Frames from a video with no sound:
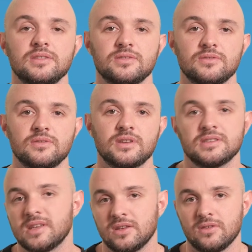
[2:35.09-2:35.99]
to
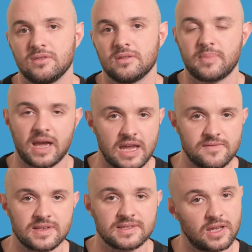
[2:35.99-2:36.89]
continue the
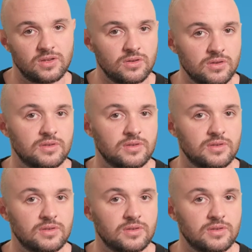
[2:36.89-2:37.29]
behaviours that you